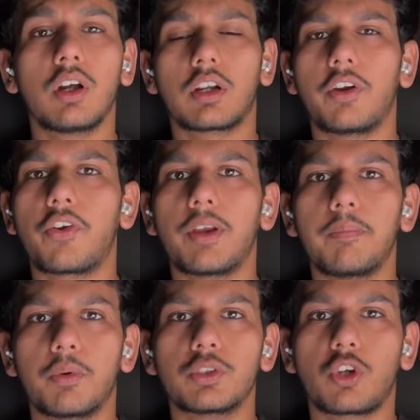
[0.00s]
country
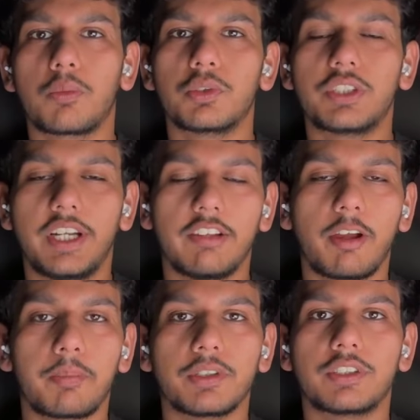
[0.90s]
imports almost
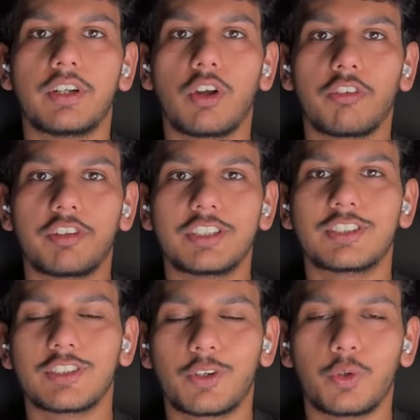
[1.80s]
85% of
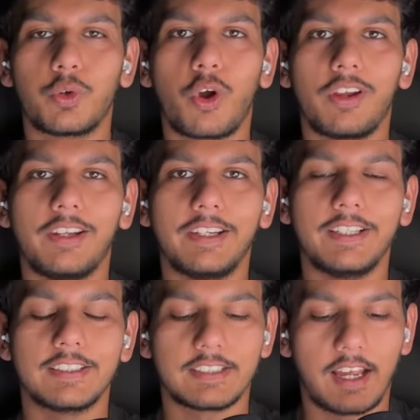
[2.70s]
its crude oil
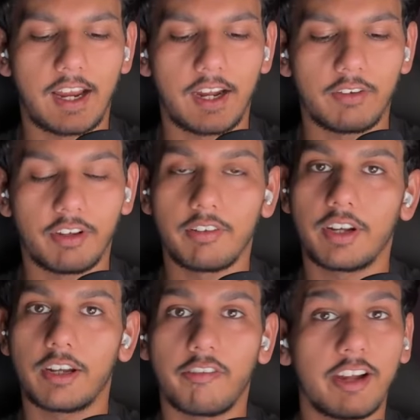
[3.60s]
needs. And whenever
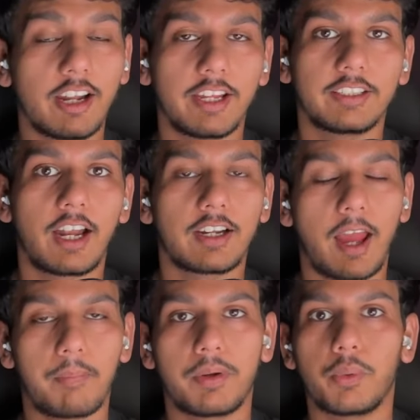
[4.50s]
an event like that
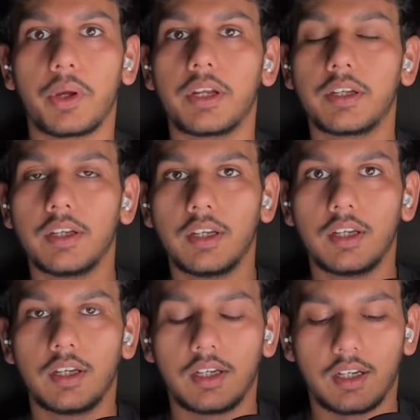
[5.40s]
happened, when
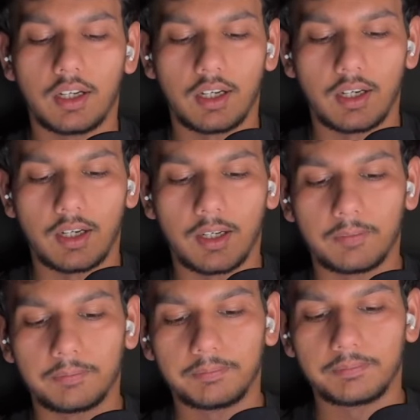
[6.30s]
uh,
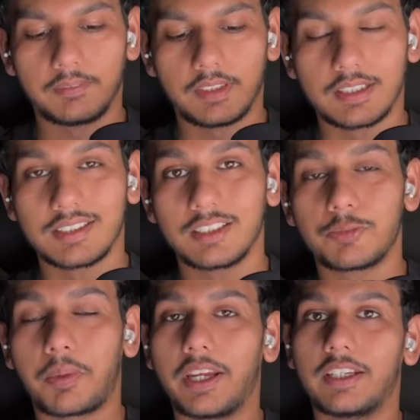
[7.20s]
there's a
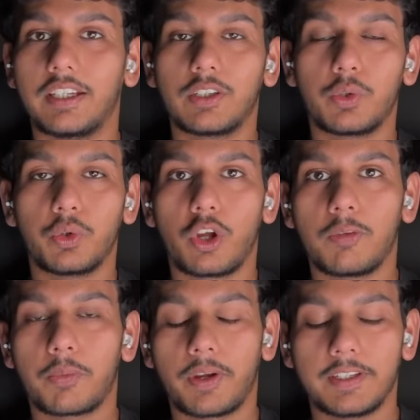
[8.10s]
spike in crude oil
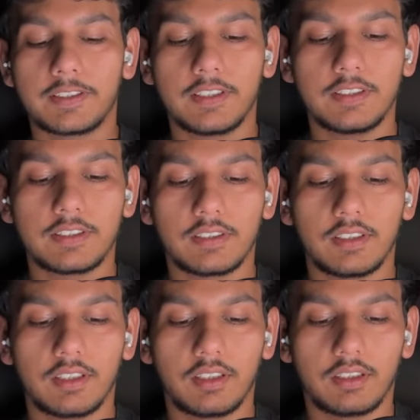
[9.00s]
prices,
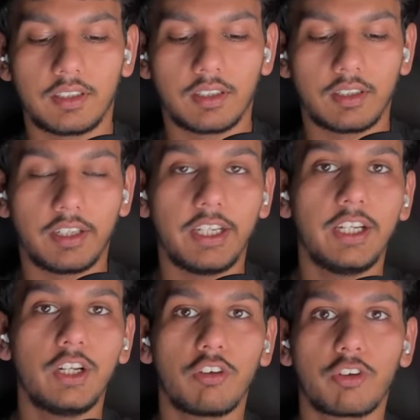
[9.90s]
the
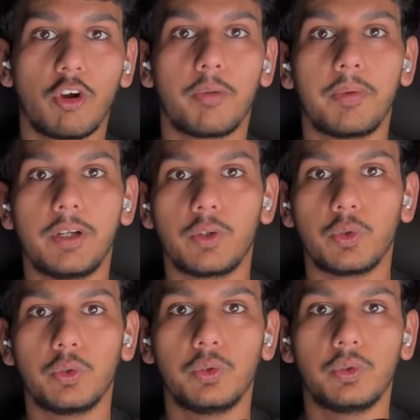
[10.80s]
need of government
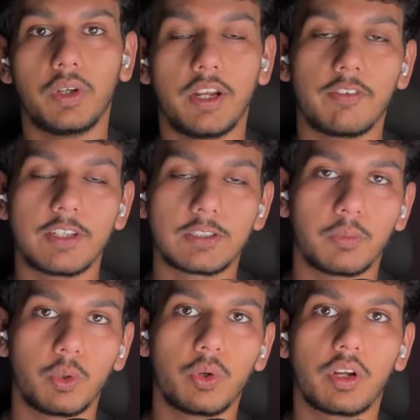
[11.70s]
to invest
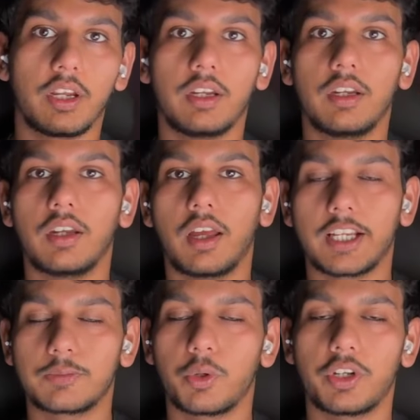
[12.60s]
more in
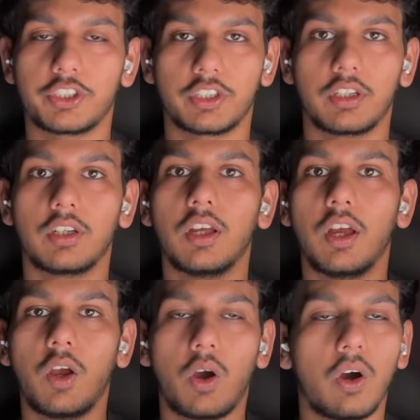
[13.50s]
exploration
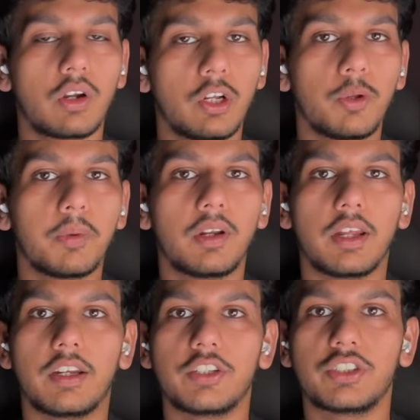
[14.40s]
or renewable
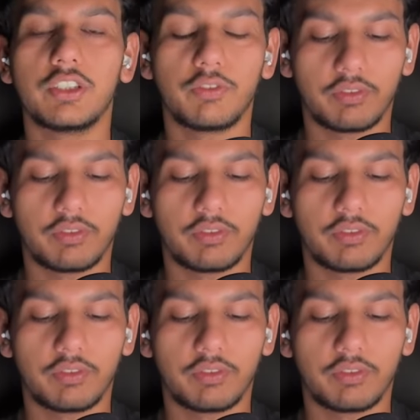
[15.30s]
energy